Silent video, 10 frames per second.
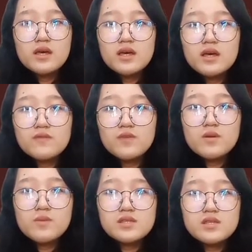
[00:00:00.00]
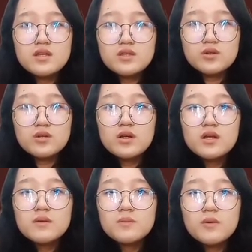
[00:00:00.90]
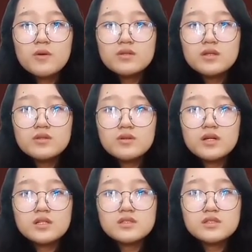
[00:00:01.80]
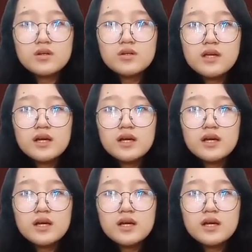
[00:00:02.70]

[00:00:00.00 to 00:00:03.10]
and former Senator Bolito Garzon,